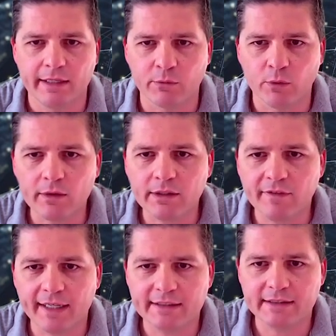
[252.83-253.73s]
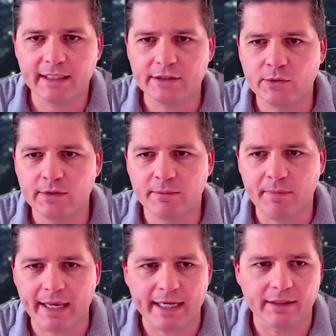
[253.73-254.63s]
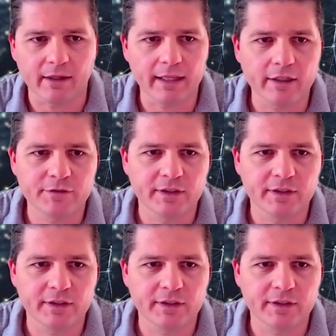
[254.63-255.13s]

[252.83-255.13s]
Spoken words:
Enrolling devices onto a domain allows